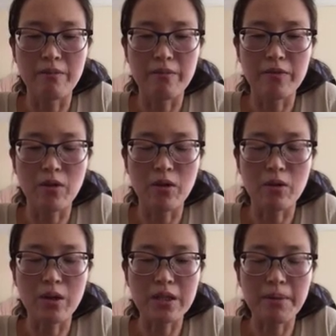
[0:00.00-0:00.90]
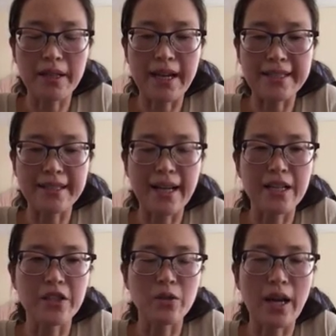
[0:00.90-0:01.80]
for CRISPR-Cas9
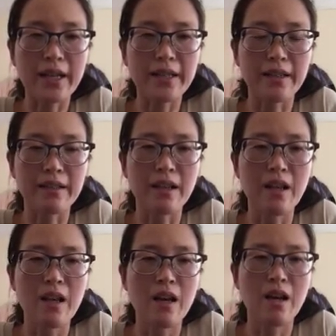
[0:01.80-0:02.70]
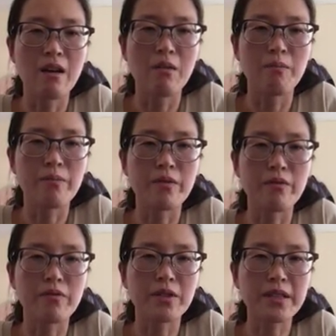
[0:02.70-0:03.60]
genome editing
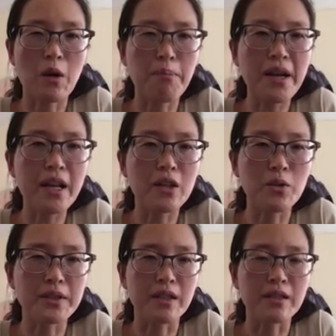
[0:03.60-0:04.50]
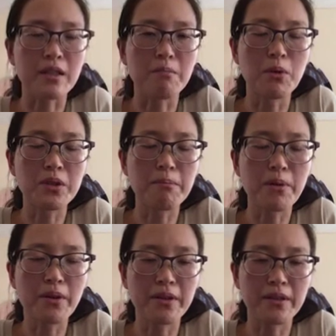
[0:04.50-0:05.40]
for therapeutic uses. The most
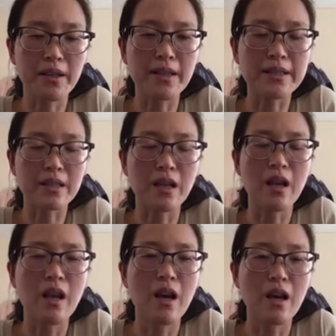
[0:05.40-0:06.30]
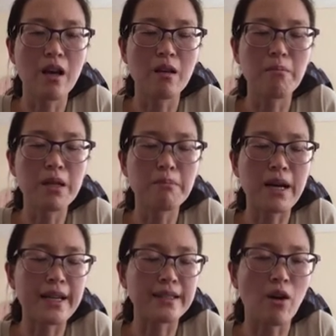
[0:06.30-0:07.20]
important thing is
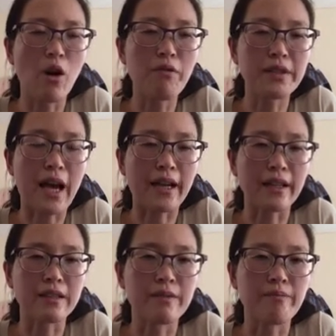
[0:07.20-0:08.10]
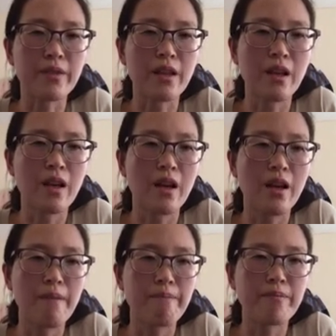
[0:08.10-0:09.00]
minimize the off-target.
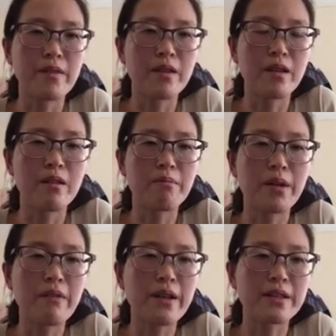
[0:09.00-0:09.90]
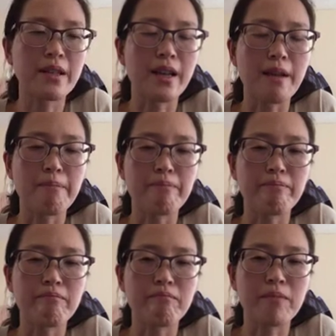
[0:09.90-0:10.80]
And previously,
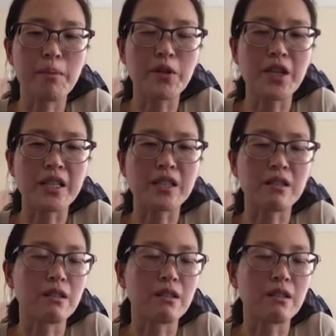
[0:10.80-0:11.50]
people just